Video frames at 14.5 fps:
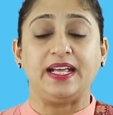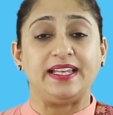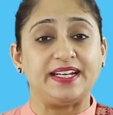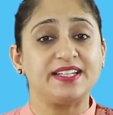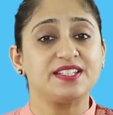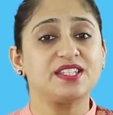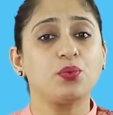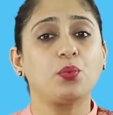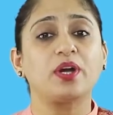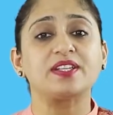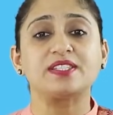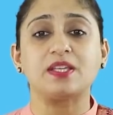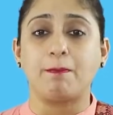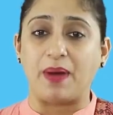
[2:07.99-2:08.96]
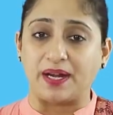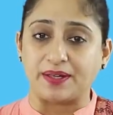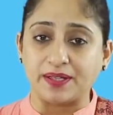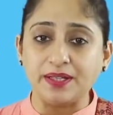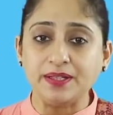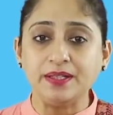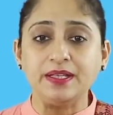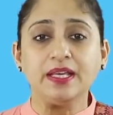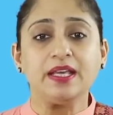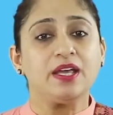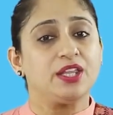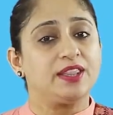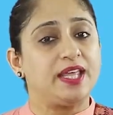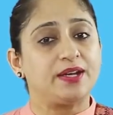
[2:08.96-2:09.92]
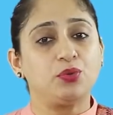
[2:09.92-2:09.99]
Let us see what is the pattern.
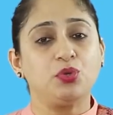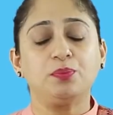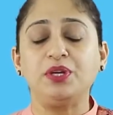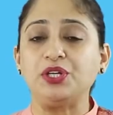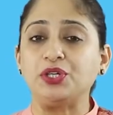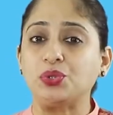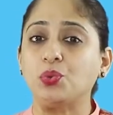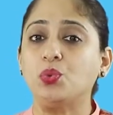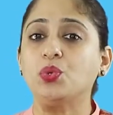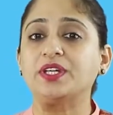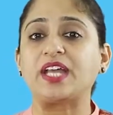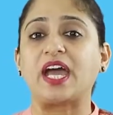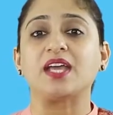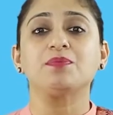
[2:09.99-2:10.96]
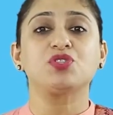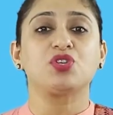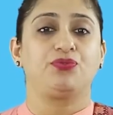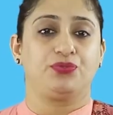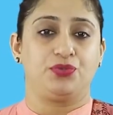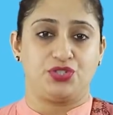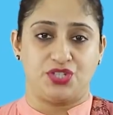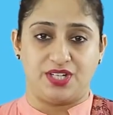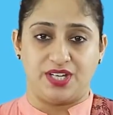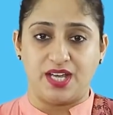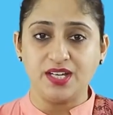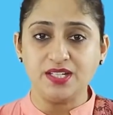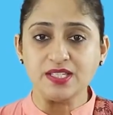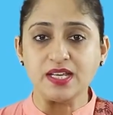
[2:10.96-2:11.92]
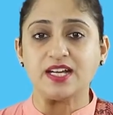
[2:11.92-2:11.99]
There could be two types of
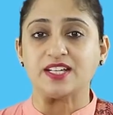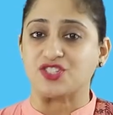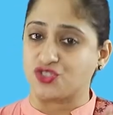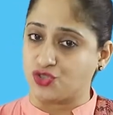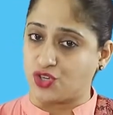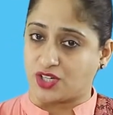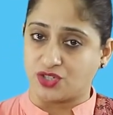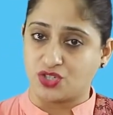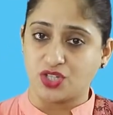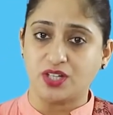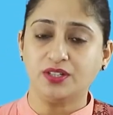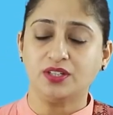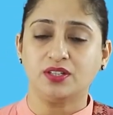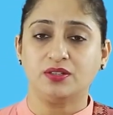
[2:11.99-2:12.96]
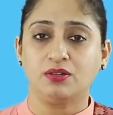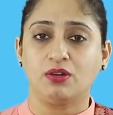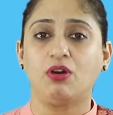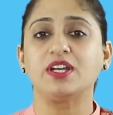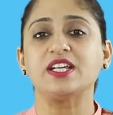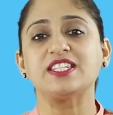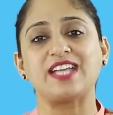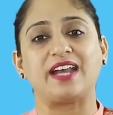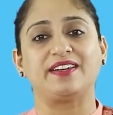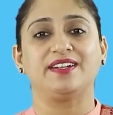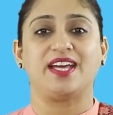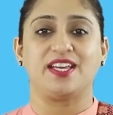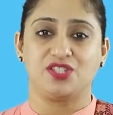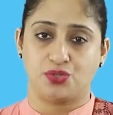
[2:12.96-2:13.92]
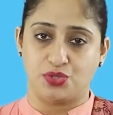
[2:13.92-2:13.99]
questionnaires, a structured or a
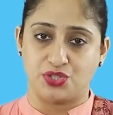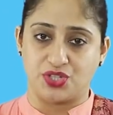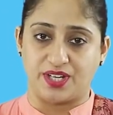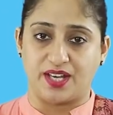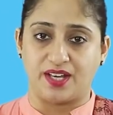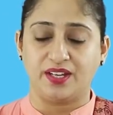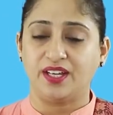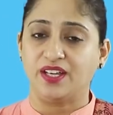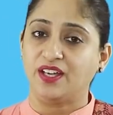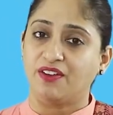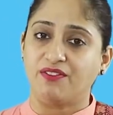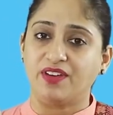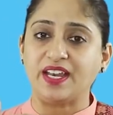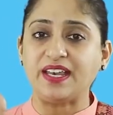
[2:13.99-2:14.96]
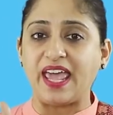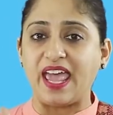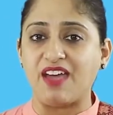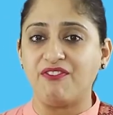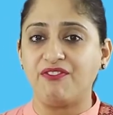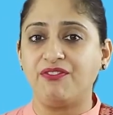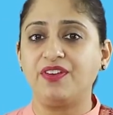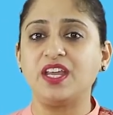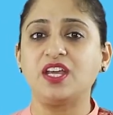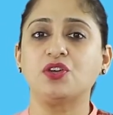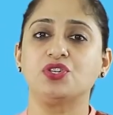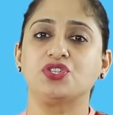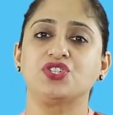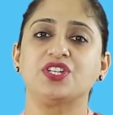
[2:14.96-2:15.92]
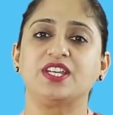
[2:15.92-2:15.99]
standardized questionnaire, wherein every
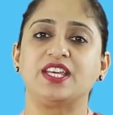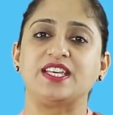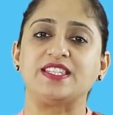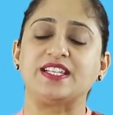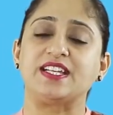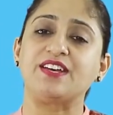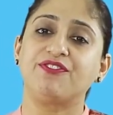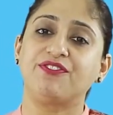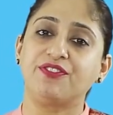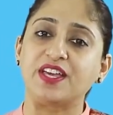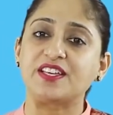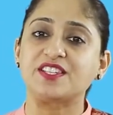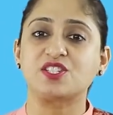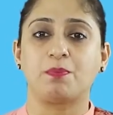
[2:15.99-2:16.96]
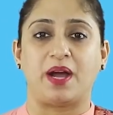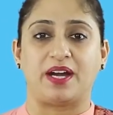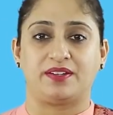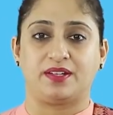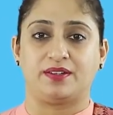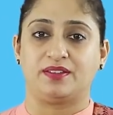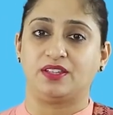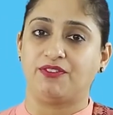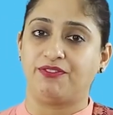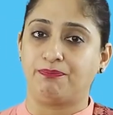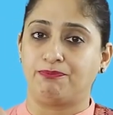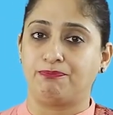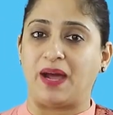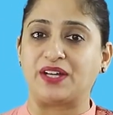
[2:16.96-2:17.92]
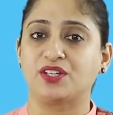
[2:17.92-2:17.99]
question is in a fixed pattern. The
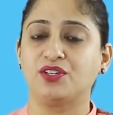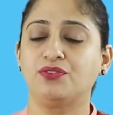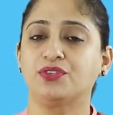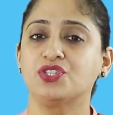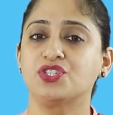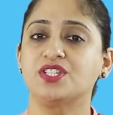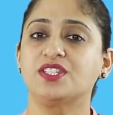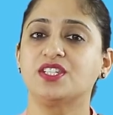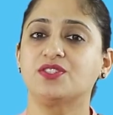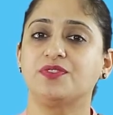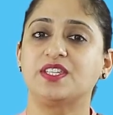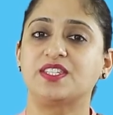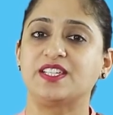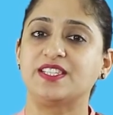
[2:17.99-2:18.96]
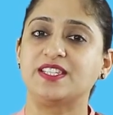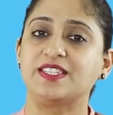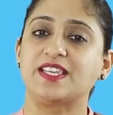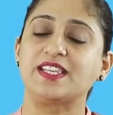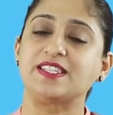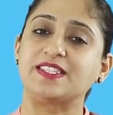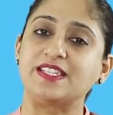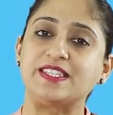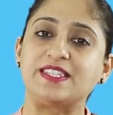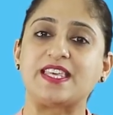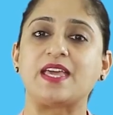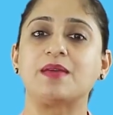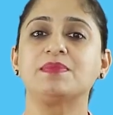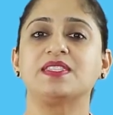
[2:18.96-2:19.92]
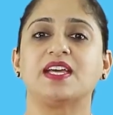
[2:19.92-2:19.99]
pattern of questions is fixed in the sense the
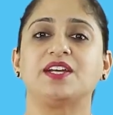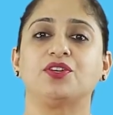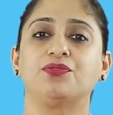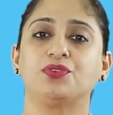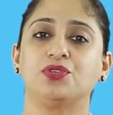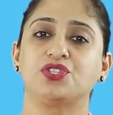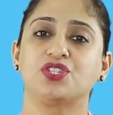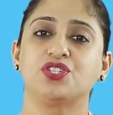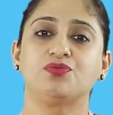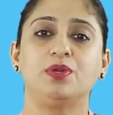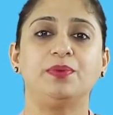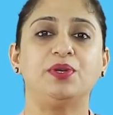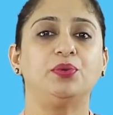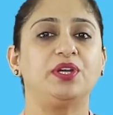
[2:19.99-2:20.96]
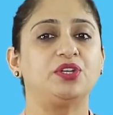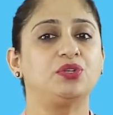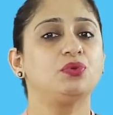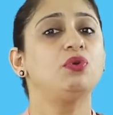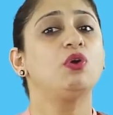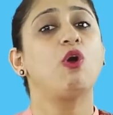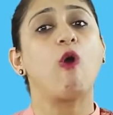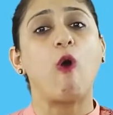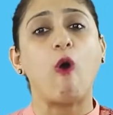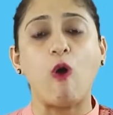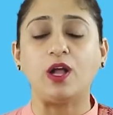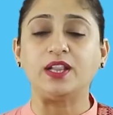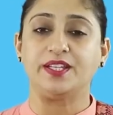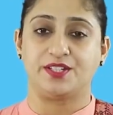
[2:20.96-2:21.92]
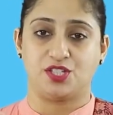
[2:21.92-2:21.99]
same set of questions will be going to
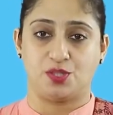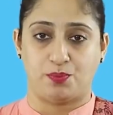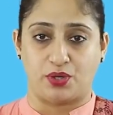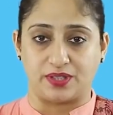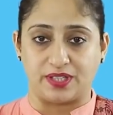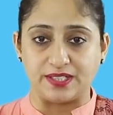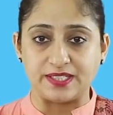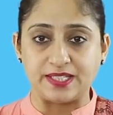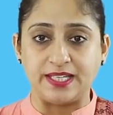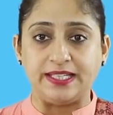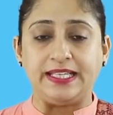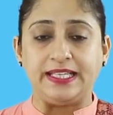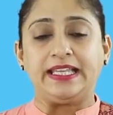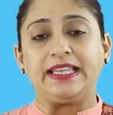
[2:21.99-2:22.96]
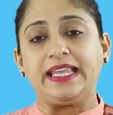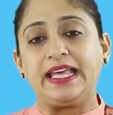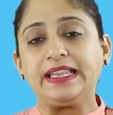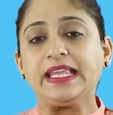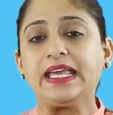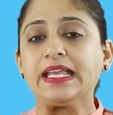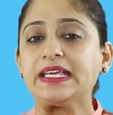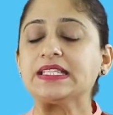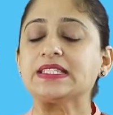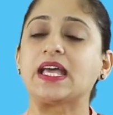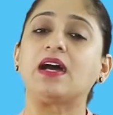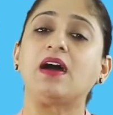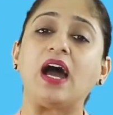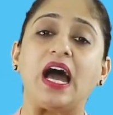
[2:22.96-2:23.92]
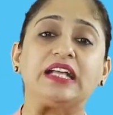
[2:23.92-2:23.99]
all the respondents. Then there is
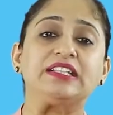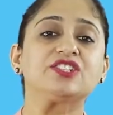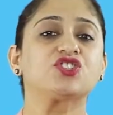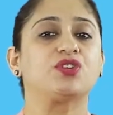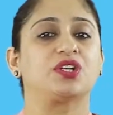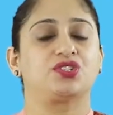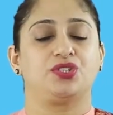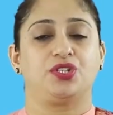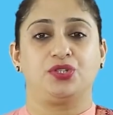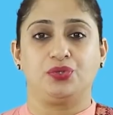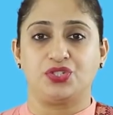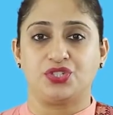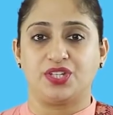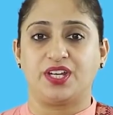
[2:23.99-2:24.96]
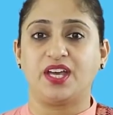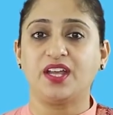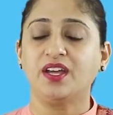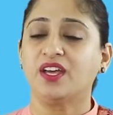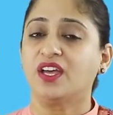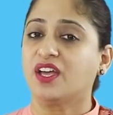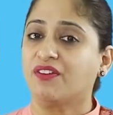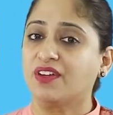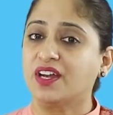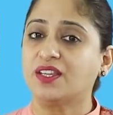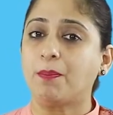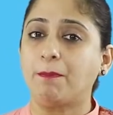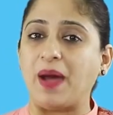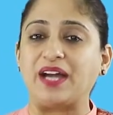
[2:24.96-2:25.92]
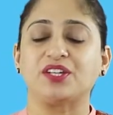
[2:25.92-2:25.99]
an unstructured questionnaire where
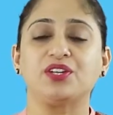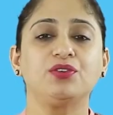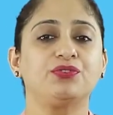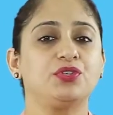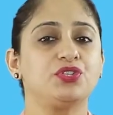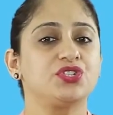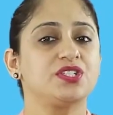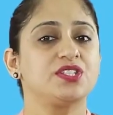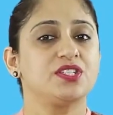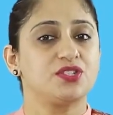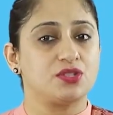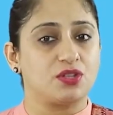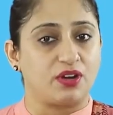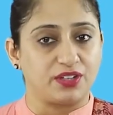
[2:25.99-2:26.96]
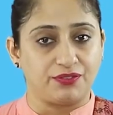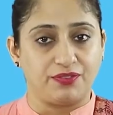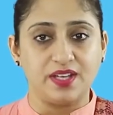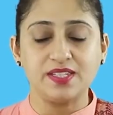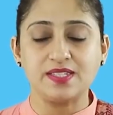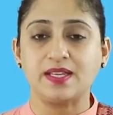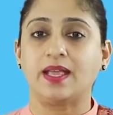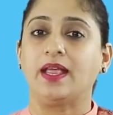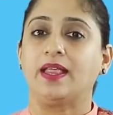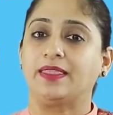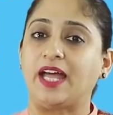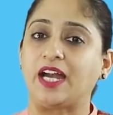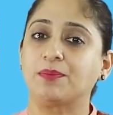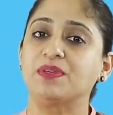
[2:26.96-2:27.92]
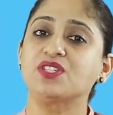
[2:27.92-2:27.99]
the pattern of questions is not fixed.
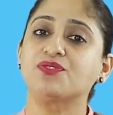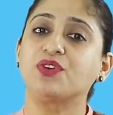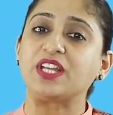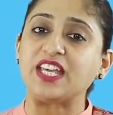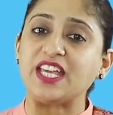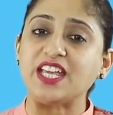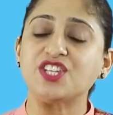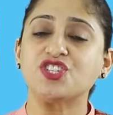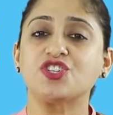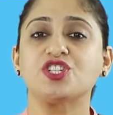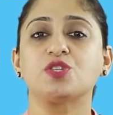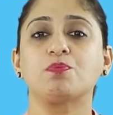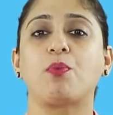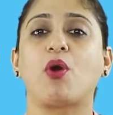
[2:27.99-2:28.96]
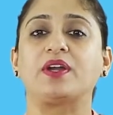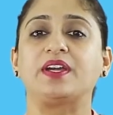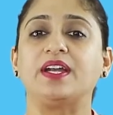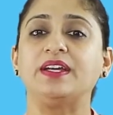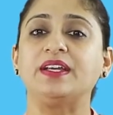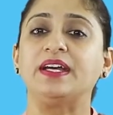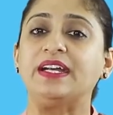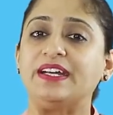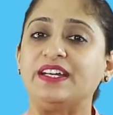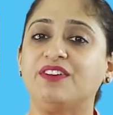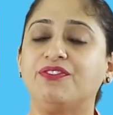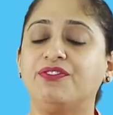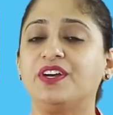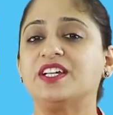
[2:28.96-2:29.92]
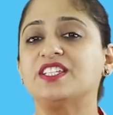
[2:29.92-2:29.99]
That means for each respondent,
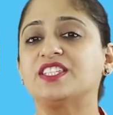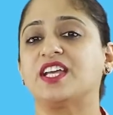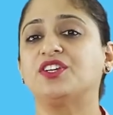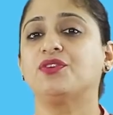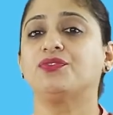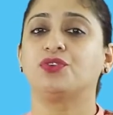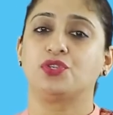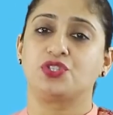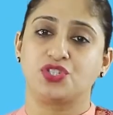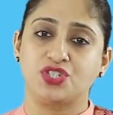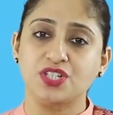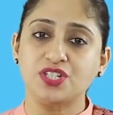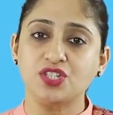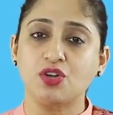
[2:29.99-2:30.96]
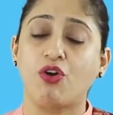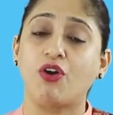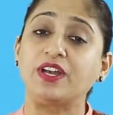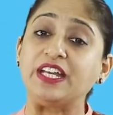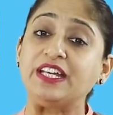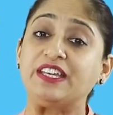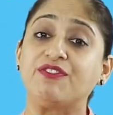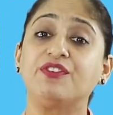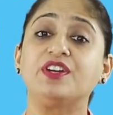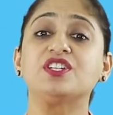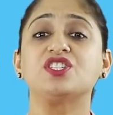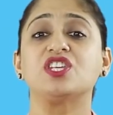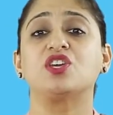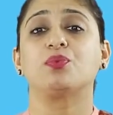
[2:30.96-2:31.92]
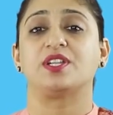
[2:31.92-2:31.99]
different set of questions or in
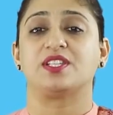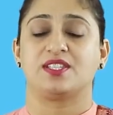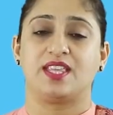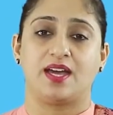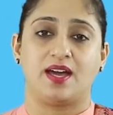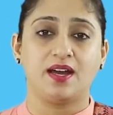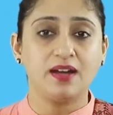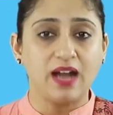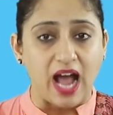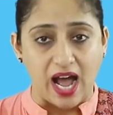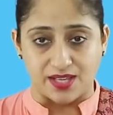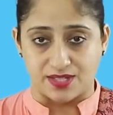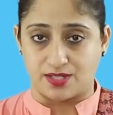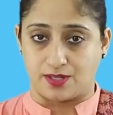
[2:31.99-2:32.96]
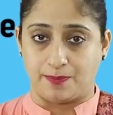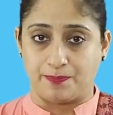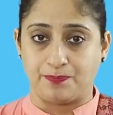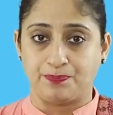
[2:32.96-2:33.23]
different sequence they are asked.